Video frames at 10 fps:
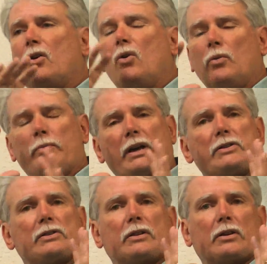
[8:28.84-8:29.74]
The whole
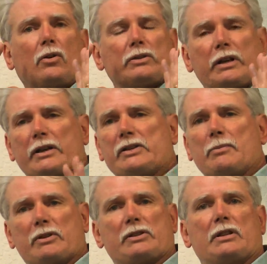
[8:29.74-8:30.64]

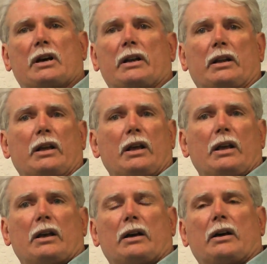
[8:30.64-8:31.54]
DSM is done.
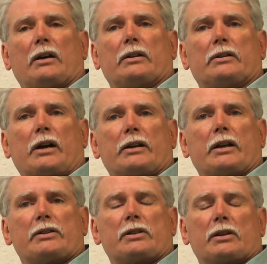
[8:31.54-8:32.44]

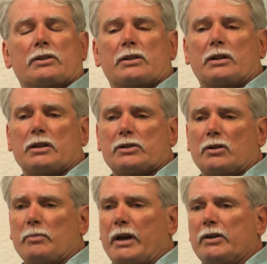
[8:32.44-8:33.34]
Diagnostic and
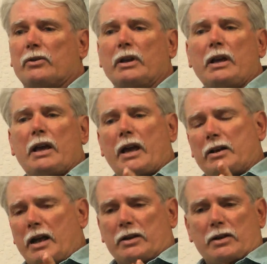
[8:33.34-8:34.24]
Statistical Manual,
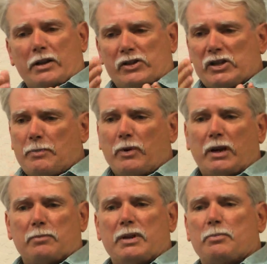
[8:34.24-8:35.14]
and
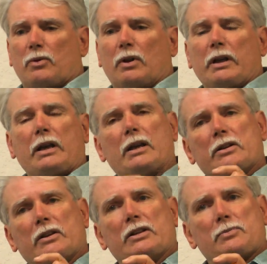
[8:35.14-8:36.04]
separating people
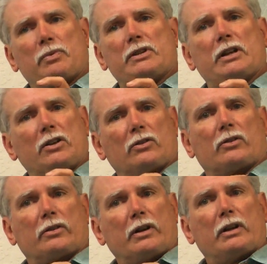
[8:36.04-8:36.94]
into these
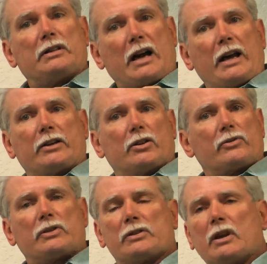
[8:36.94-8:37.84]
particular
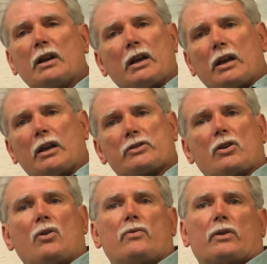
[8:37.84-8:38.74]
diagnoses.
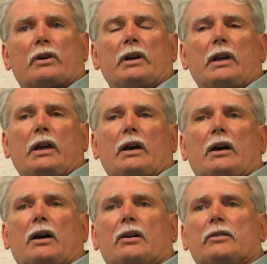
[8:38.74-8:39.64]
It's over.
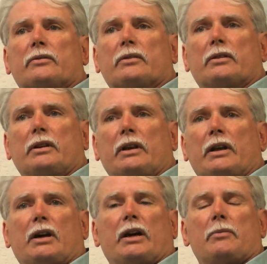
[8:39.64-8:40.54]

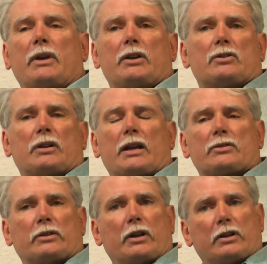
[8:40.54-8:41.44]
The NIMH,
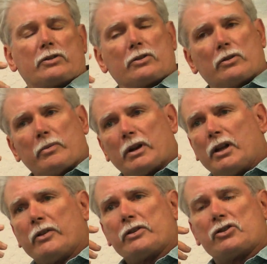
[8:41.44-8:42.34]
National Institute of
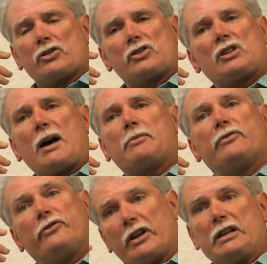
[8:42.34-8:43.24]
Mental Health, has just
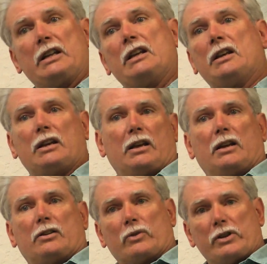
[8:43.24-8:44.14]
stopped funding
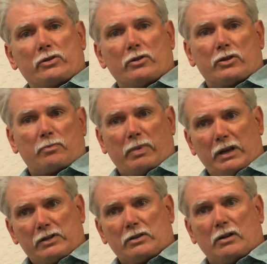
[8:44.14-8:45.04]
research
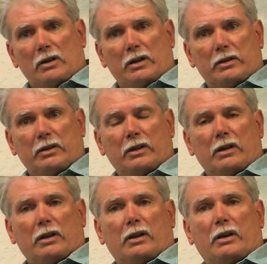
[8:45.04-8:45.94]
based on
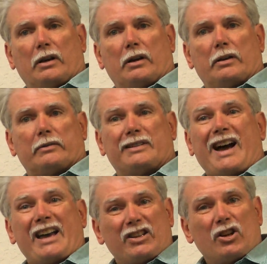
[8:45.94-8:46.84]

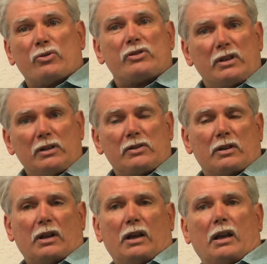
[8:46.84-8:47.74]

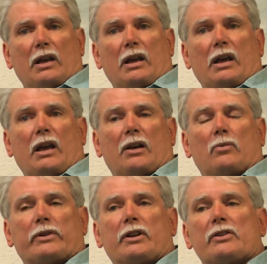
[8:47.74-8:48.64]
diagnoses.
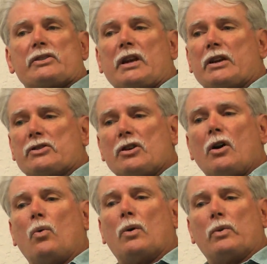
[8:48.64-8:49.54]
And what they're saying is,
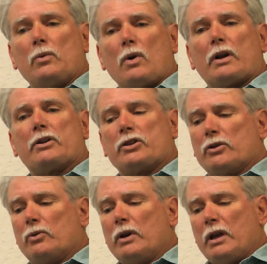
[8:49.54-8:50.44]
no, what we want to
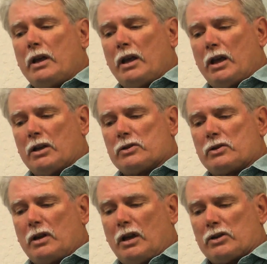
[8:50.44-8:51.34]
do
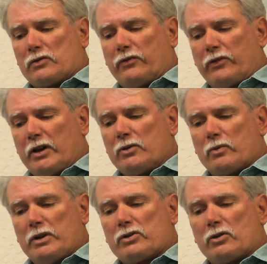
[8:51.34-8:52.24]
is
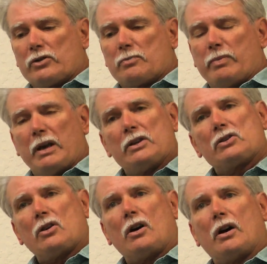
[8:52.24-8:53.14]
fund research
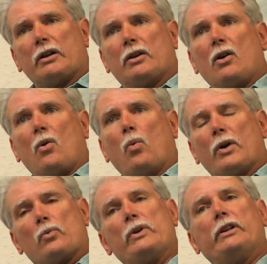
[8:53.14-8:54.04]
based on
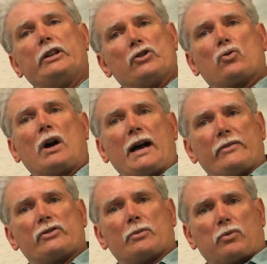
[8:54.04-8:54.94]
what really
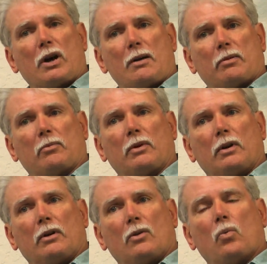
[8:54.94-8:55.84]
drives the problem.
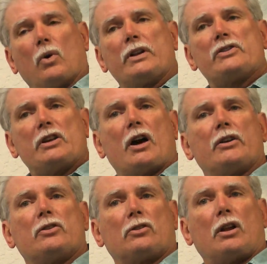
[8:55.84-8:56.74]
What is the
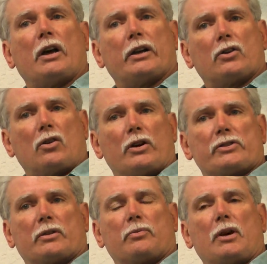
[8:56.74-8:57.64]
underlying
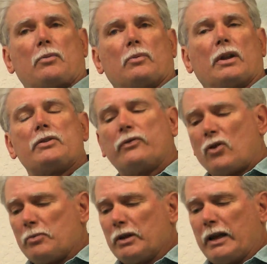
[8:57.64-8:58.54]
cause of the problem? Let's
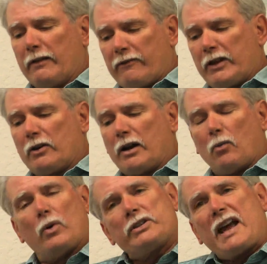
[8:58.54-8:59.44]
formulate and figure
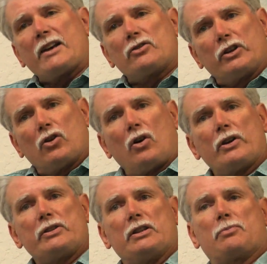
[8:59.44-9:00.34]
out what's actually
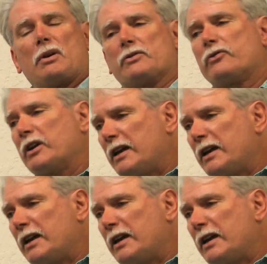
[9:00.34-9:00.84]
causing these problems.